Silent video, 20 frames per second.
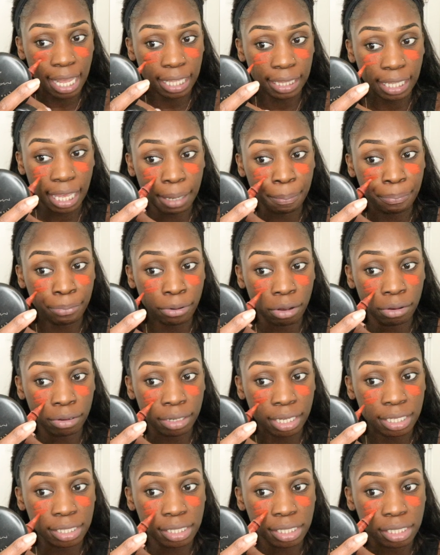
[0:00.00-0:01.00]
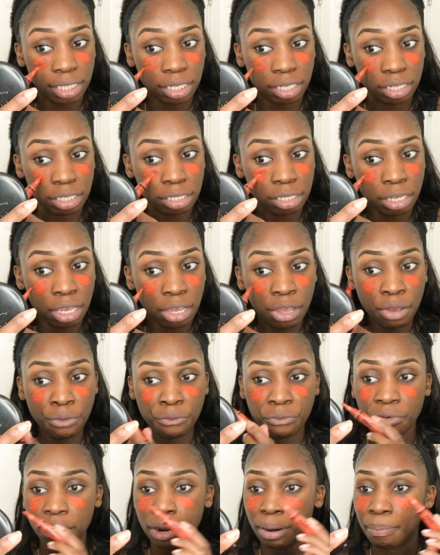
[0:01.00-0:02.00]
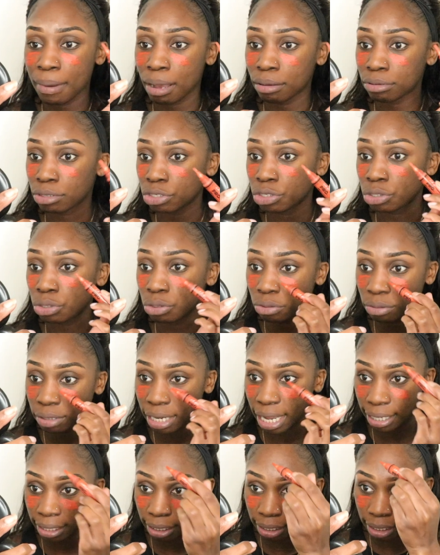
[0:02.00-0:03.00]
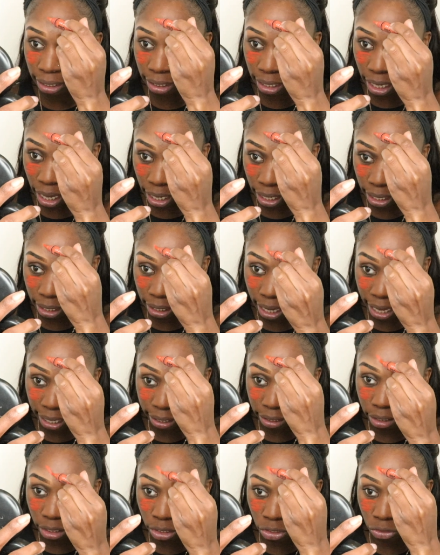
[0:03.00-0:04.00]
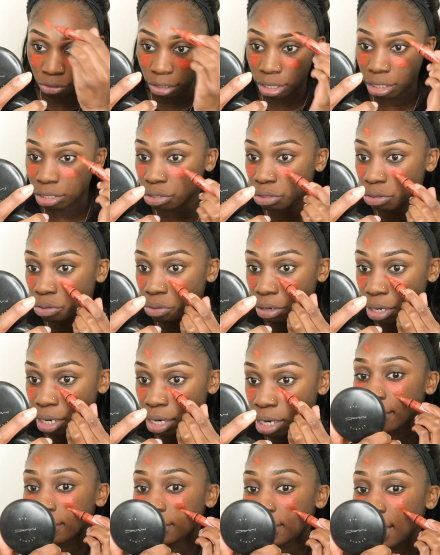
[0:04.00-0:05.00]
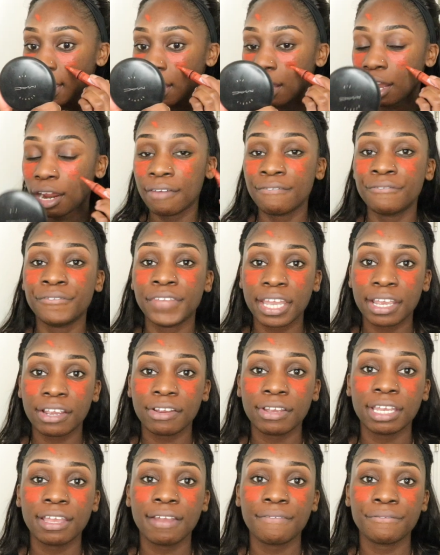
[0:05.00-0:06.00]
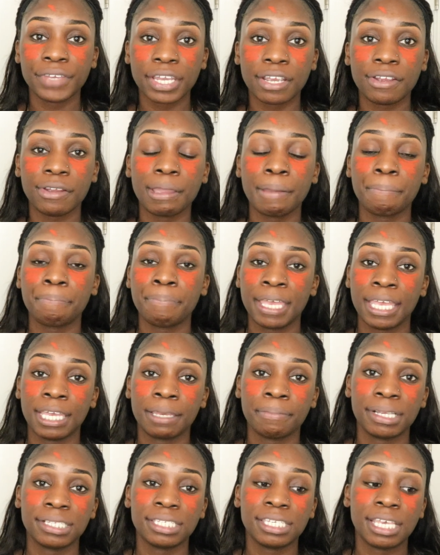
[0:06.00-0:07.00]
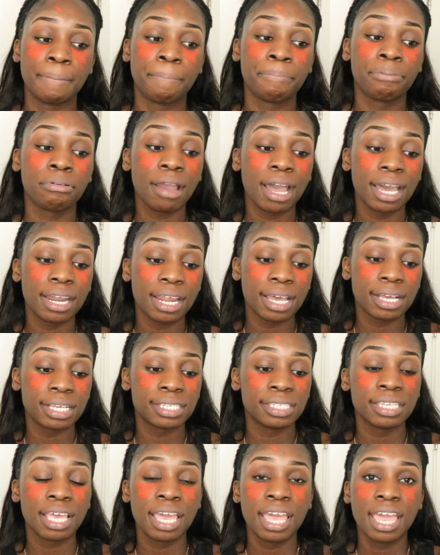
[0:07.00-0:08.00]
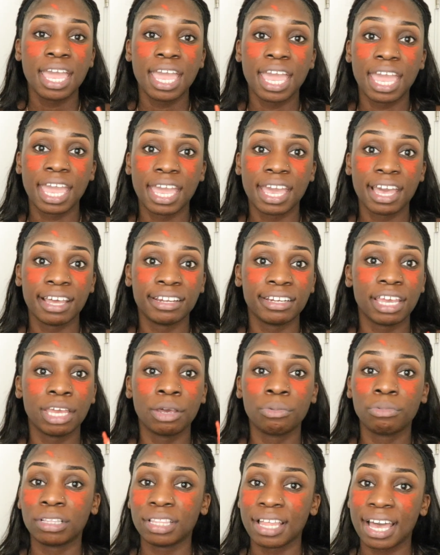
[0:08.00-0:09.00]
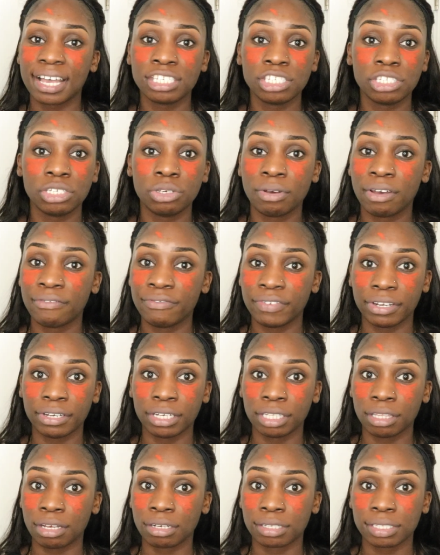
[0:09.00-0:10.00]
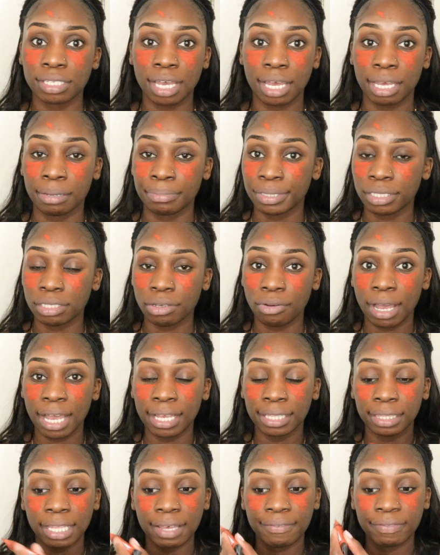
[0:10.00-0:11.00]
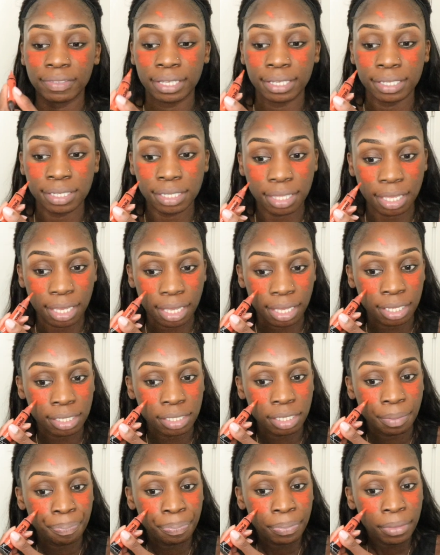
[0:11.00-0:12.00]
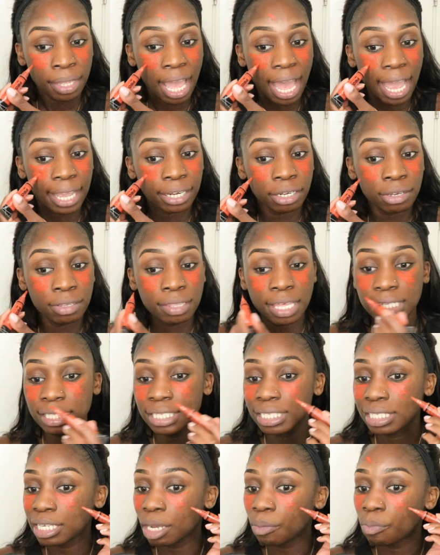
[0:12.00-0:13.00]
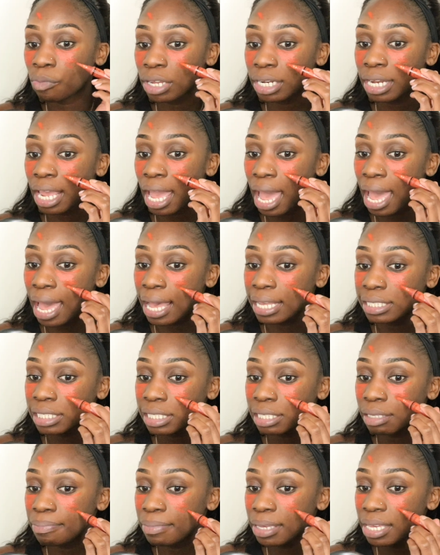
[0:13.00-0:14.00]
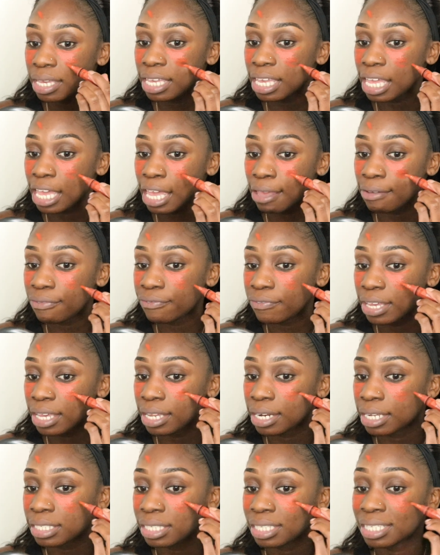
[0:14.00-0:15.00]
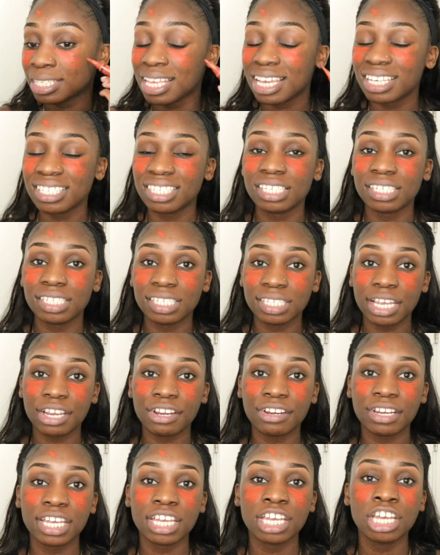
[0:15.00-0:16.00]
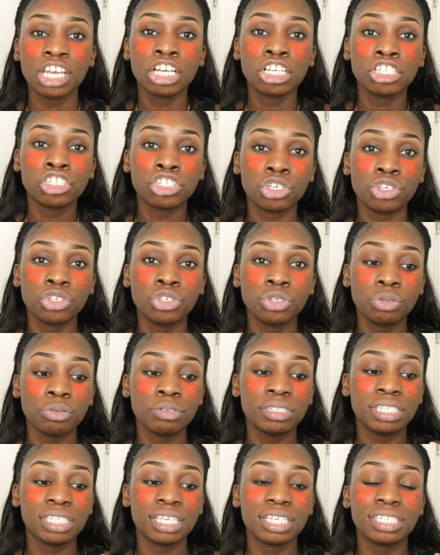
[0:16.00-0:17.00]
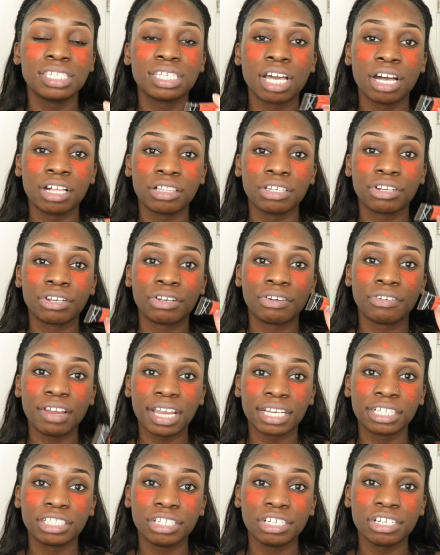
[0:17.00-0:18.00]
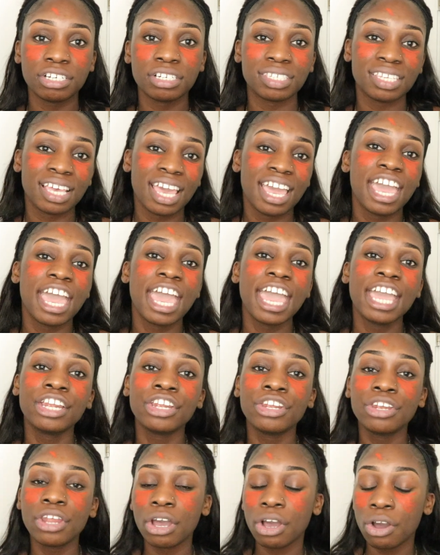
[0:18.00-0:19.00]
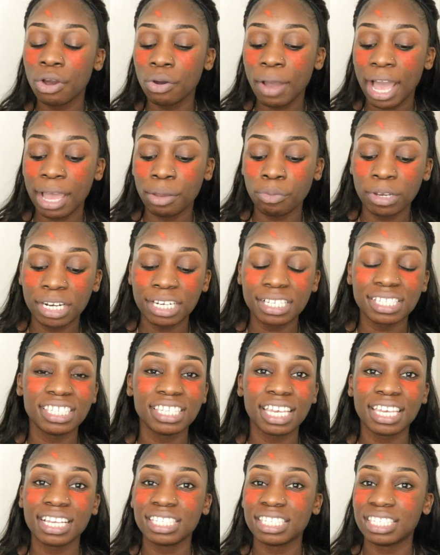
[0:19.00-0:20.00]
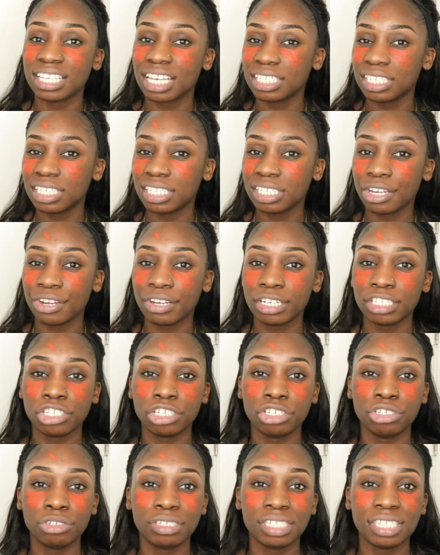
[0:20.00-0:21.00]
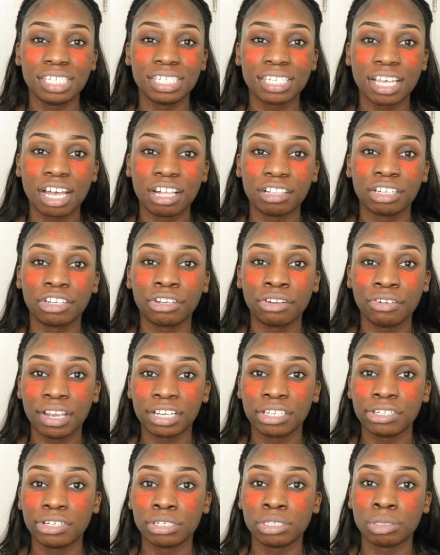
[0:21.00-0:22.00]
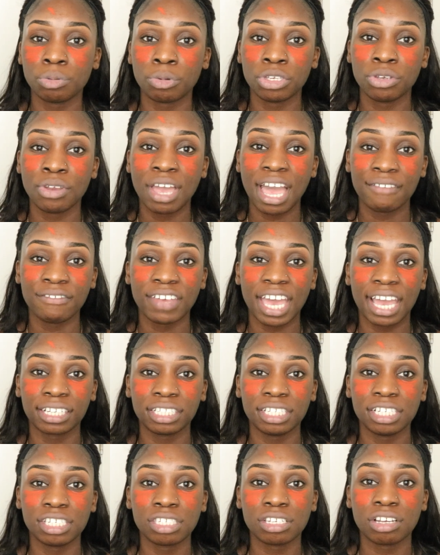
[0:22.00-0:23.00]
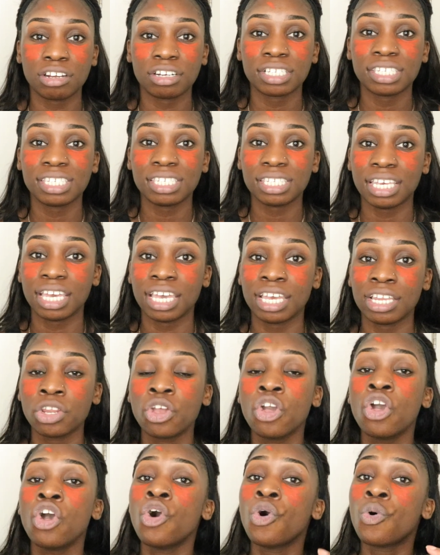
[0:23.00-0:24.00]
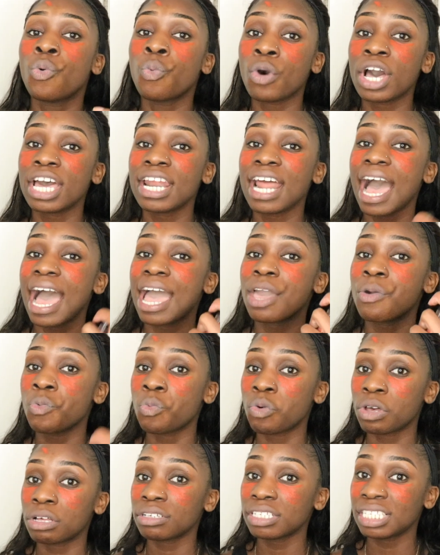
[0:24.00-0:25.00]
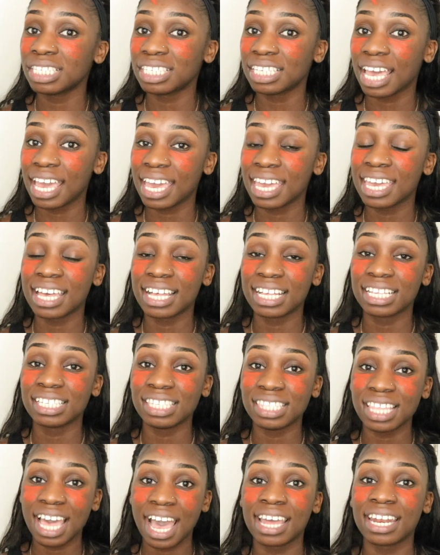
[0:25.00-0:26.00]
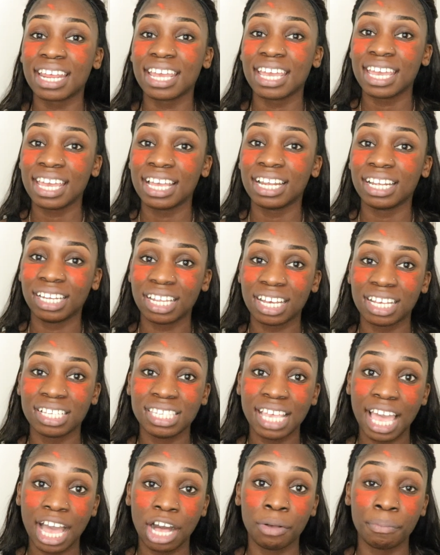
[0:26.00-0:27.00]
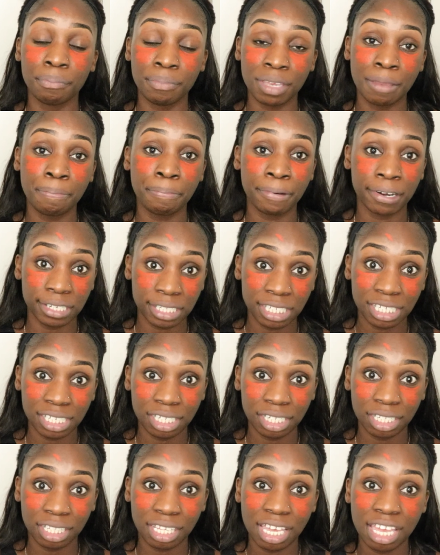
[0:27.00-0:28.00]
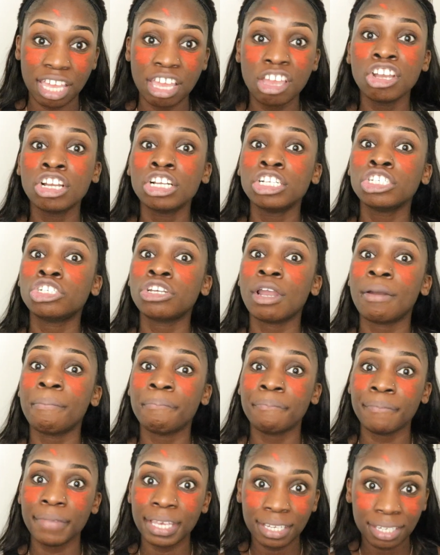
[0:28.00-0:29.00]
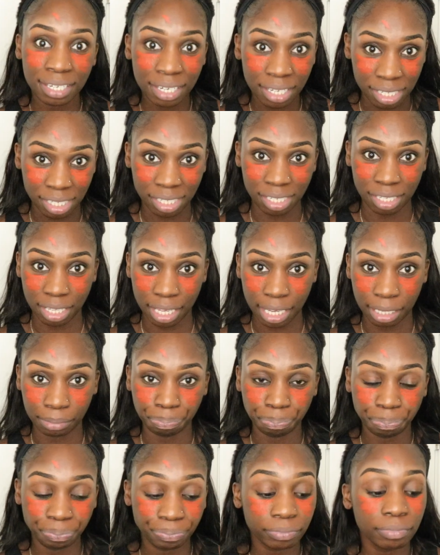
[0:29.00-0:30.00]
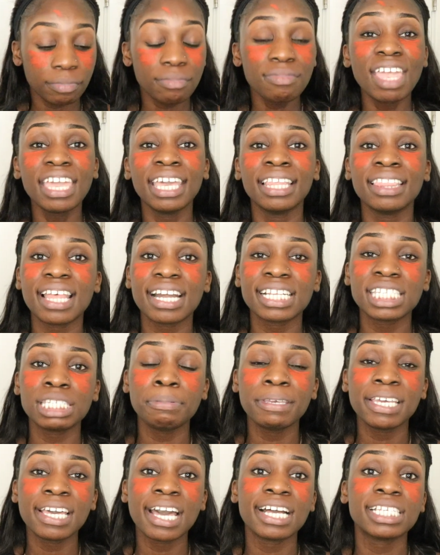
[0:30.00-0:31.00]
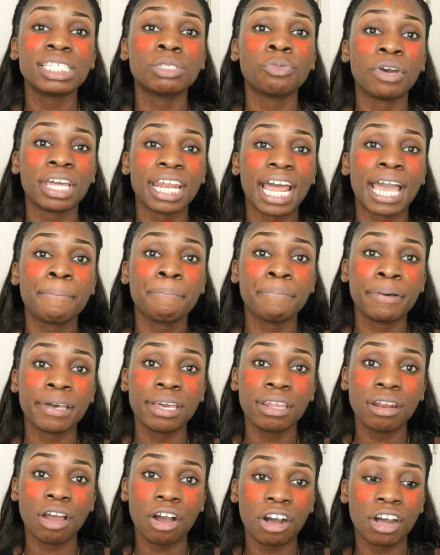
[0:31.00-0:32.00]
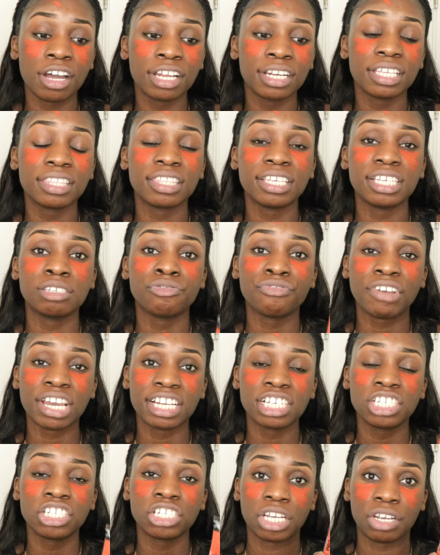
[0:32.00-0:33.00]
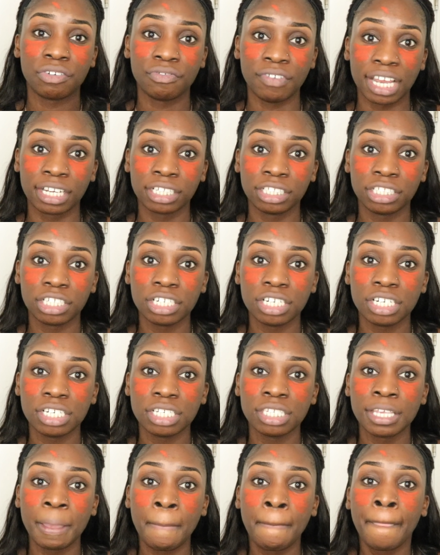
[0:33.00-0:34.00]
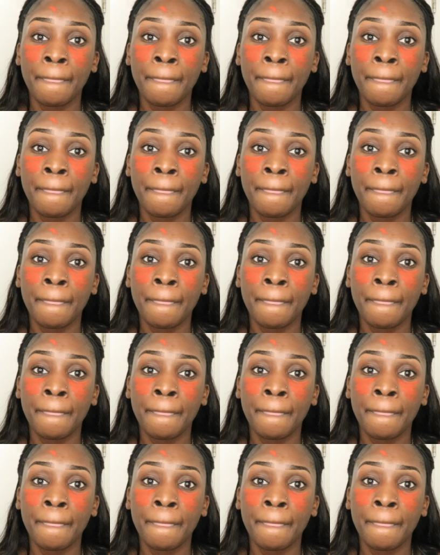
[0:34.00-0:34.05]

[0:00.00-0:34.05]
LA Pro Conceals for about $2.99 at the drugstore. They are very, very pigmented products and it will last you a very long time. So I love these things. I know that someone asked me if it is necessary to use these color correctors and no, I wouldn't say it's necessary to use these color correctors when you have acne scarred skin. What I will say is that it does help me personally tremendously. And that's because when I put on these reddish correctors,